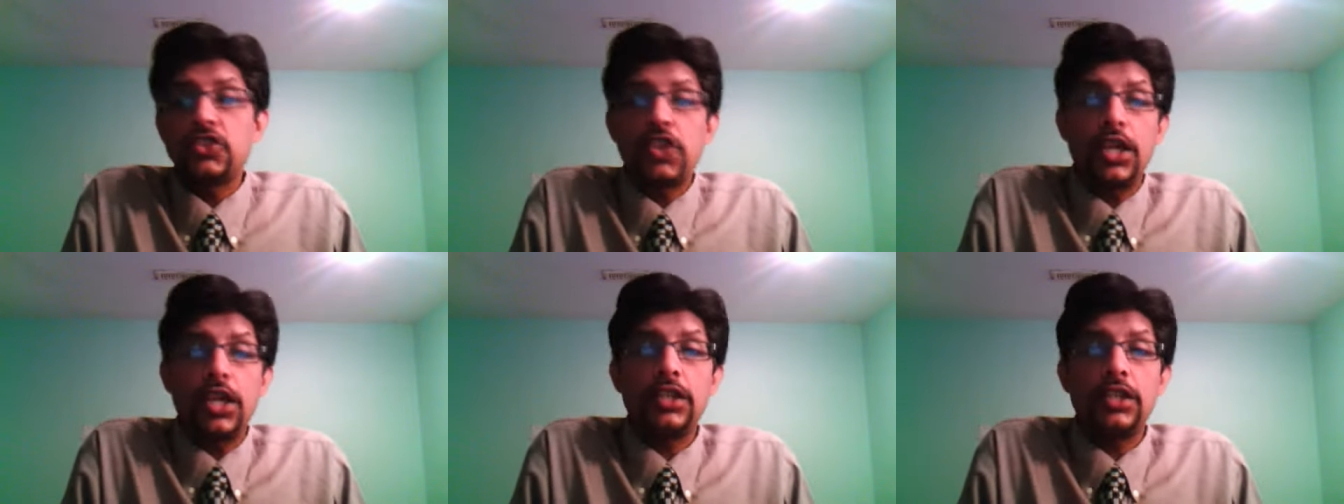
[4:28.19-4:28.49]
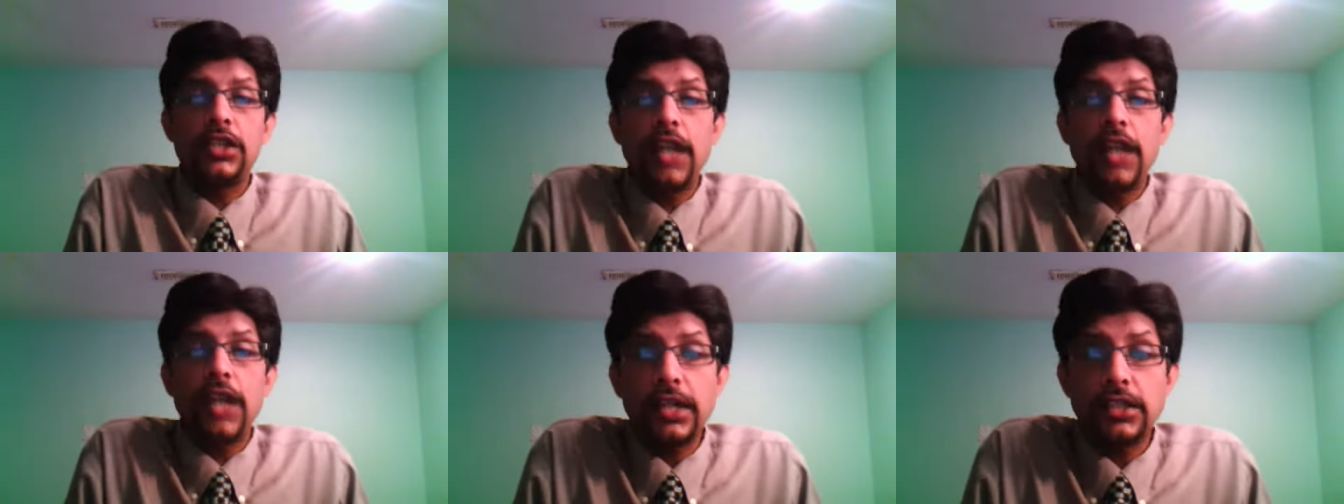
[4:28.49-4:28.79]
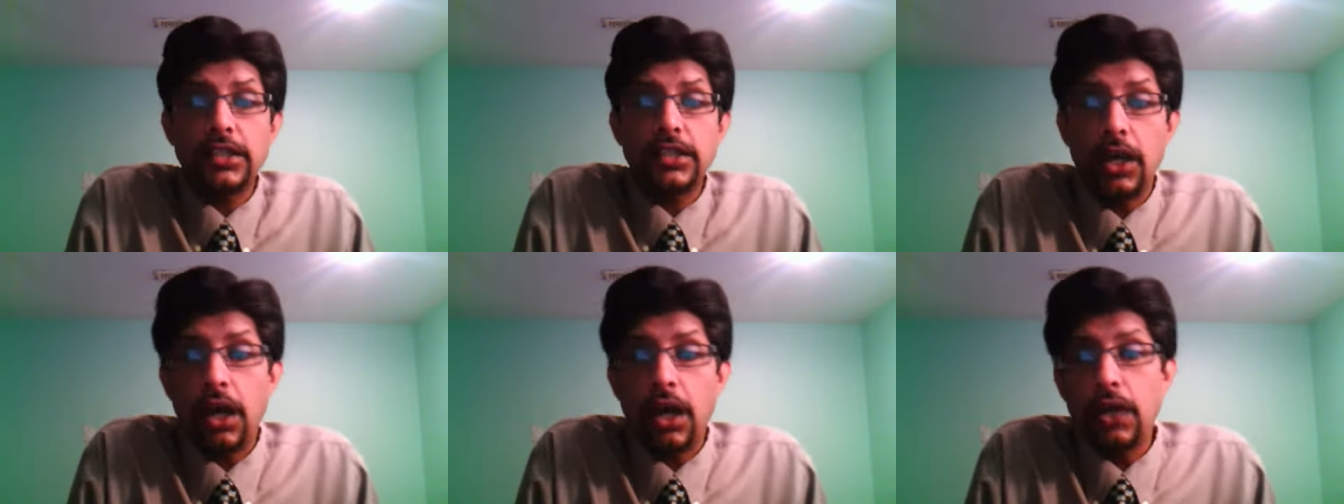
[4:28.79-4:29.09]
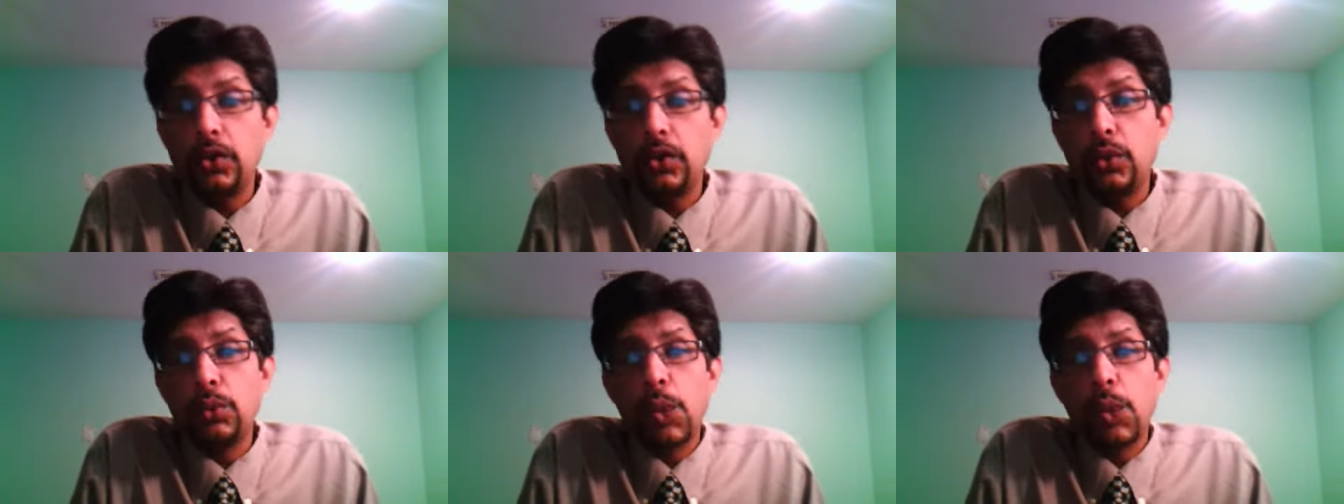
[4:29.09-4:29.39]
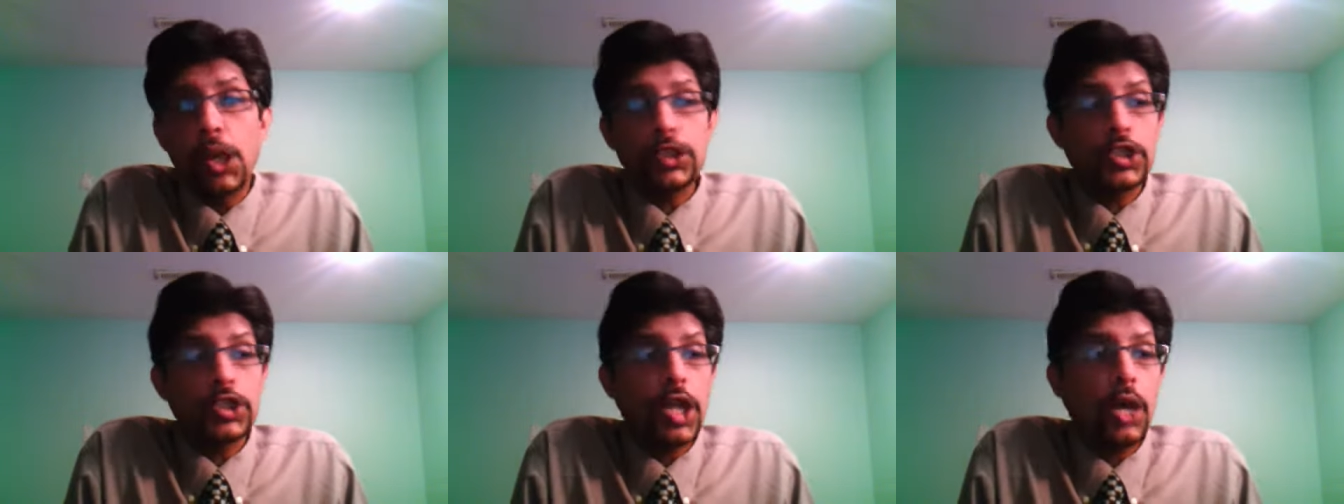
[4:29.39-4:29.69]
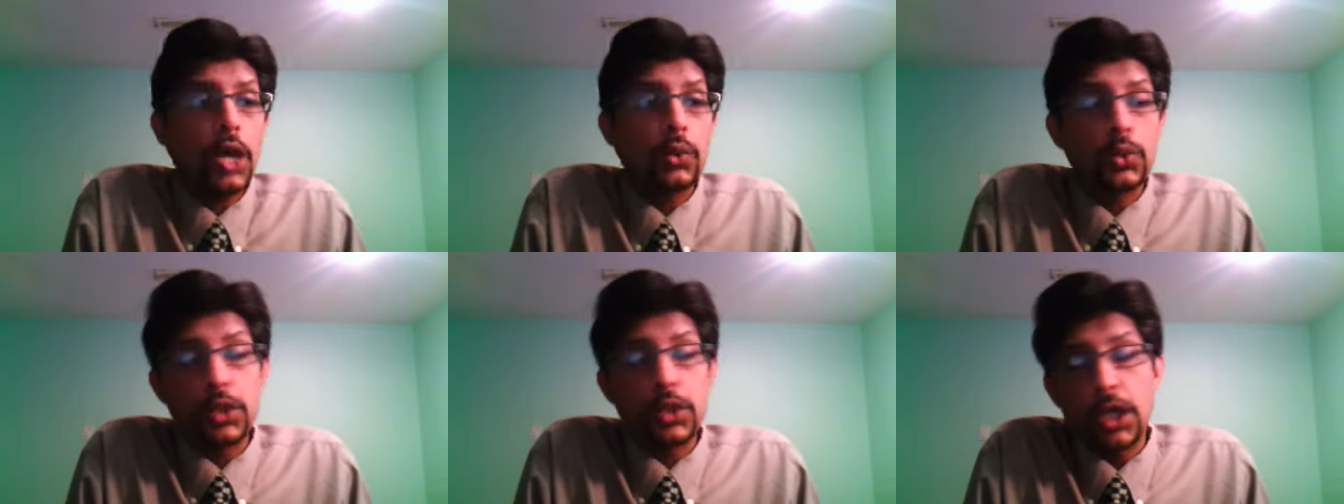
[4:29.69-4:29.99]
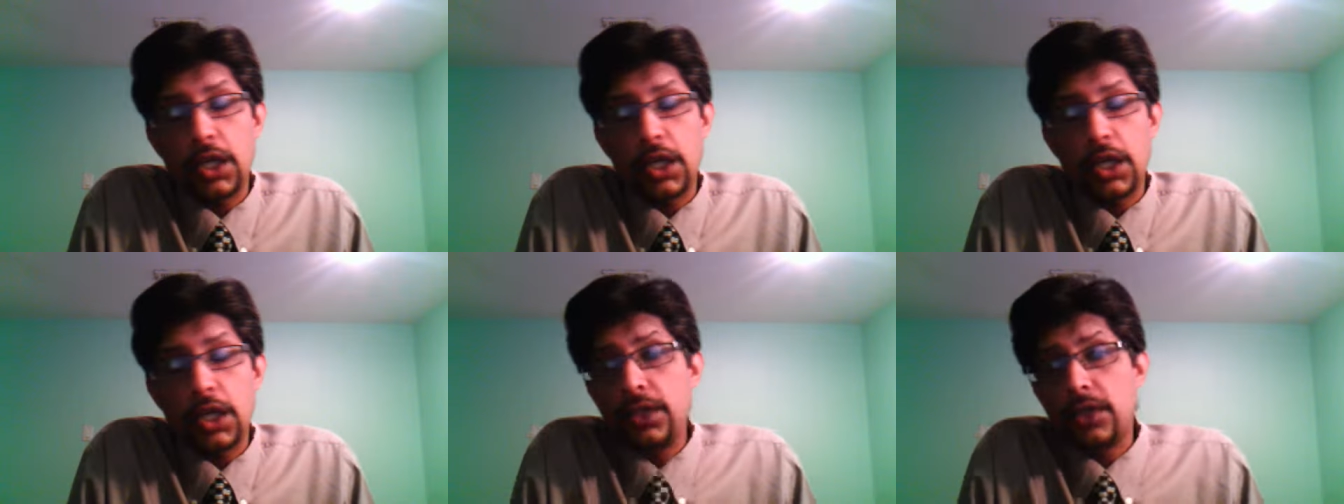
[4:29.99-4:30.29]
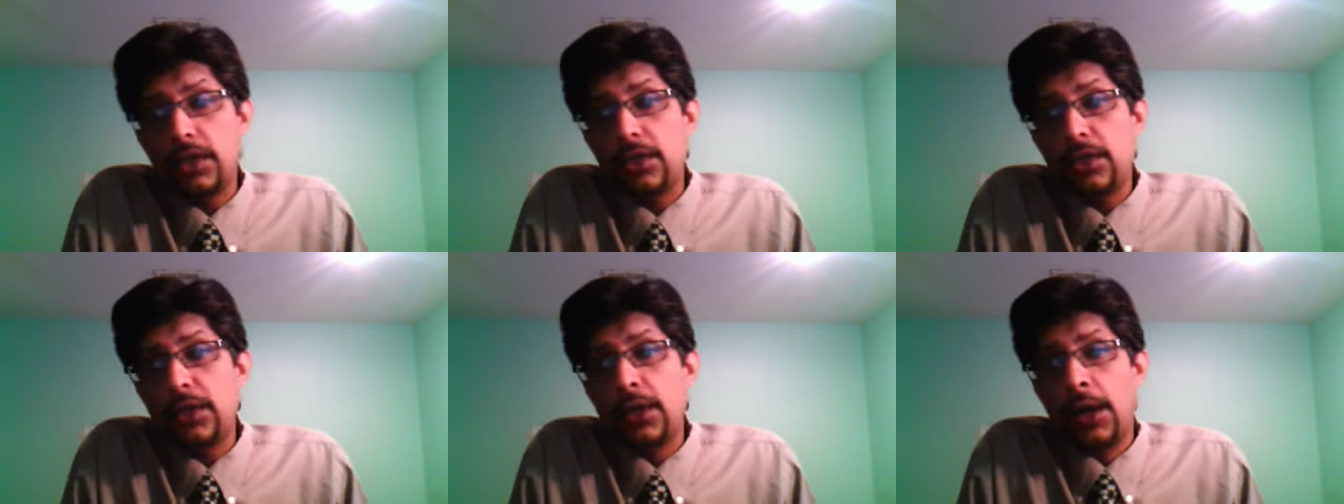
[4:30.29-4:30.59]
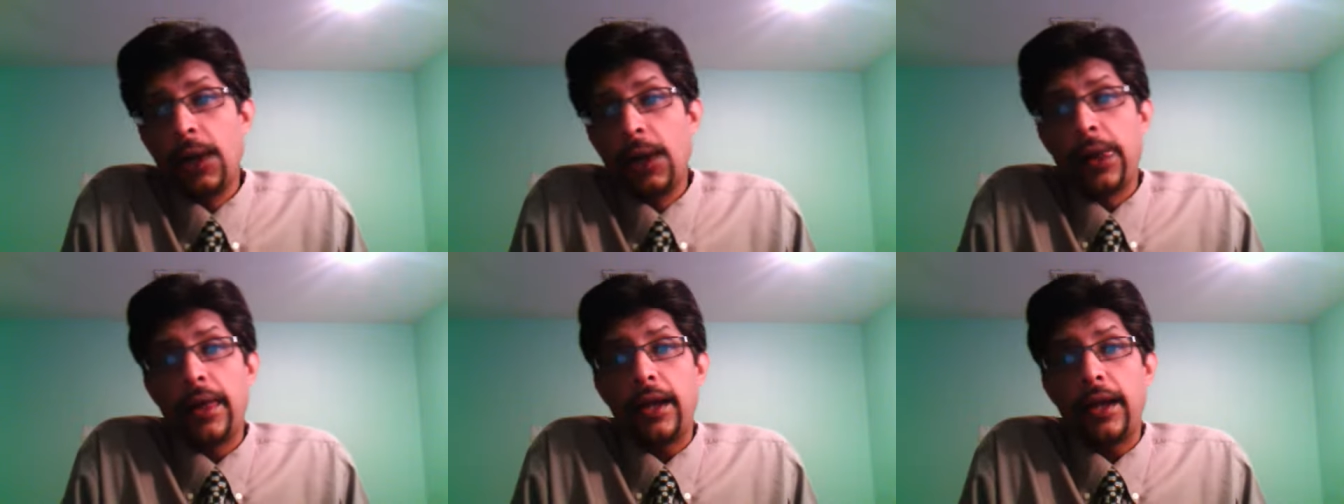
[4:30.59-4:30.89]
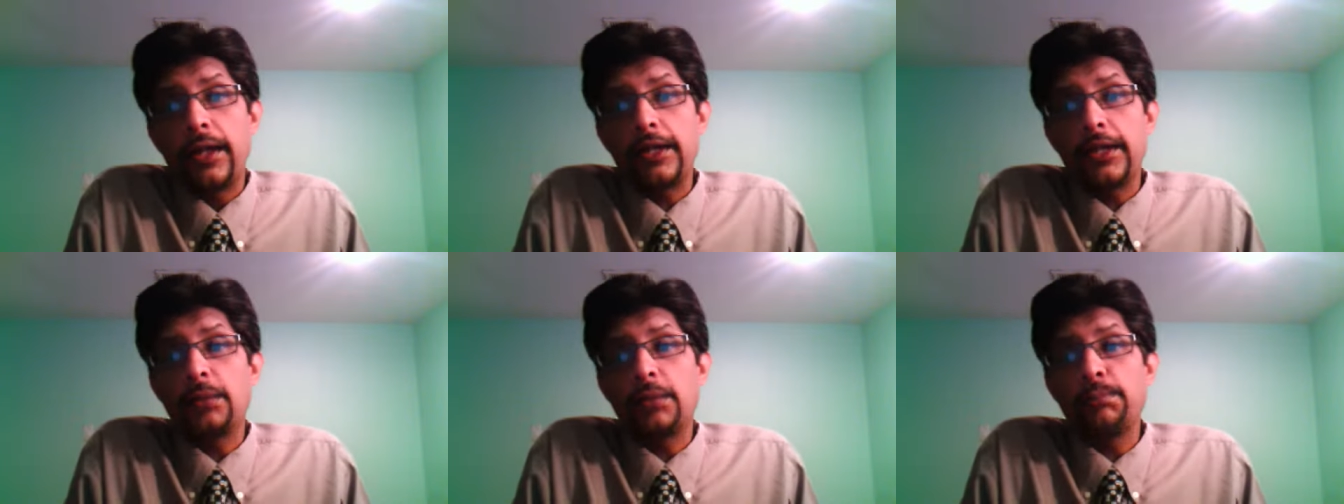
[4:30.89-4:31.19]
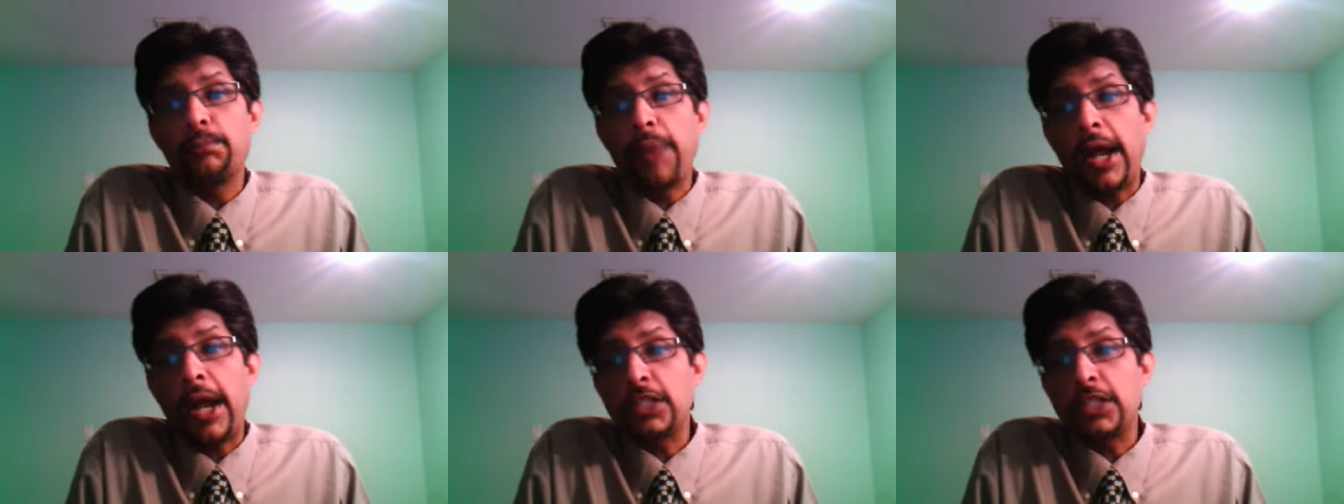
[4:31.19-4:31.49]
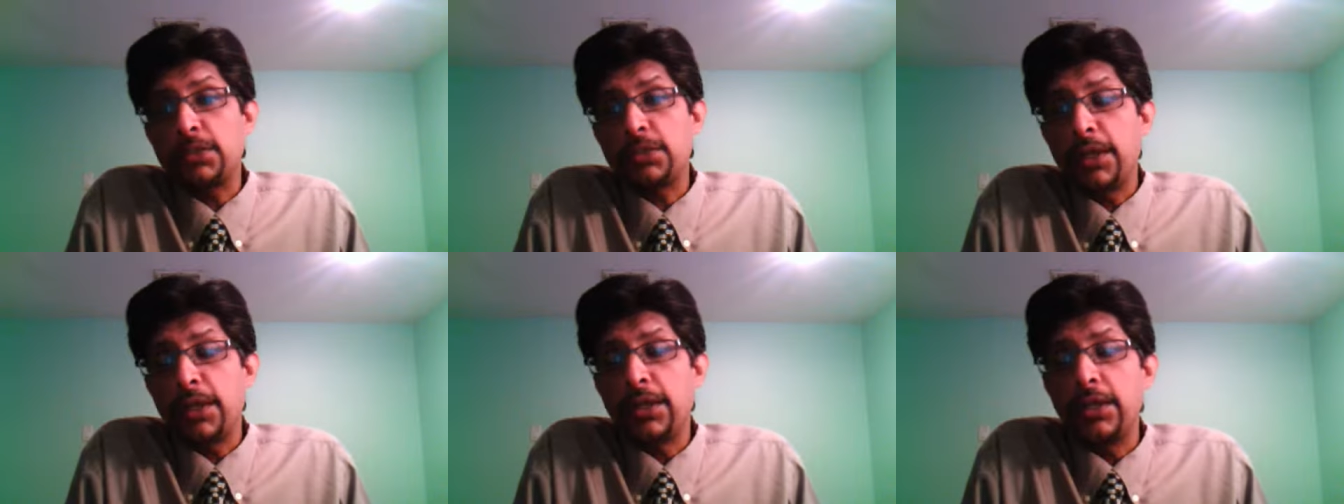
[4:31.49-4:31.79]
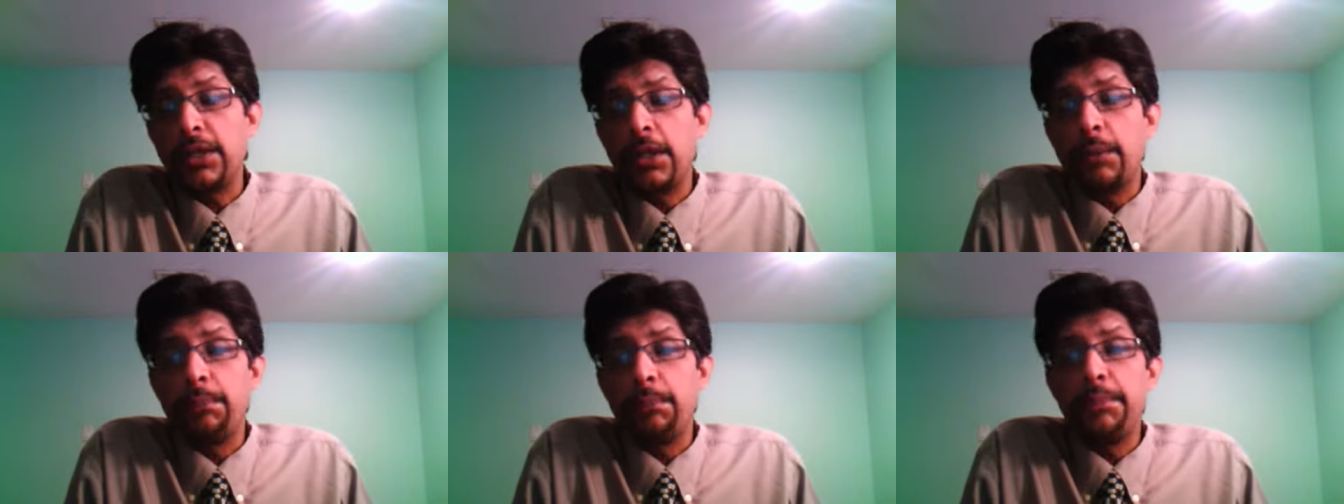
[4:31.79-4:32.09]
saying that uh, you watch out uh, dear England batsman,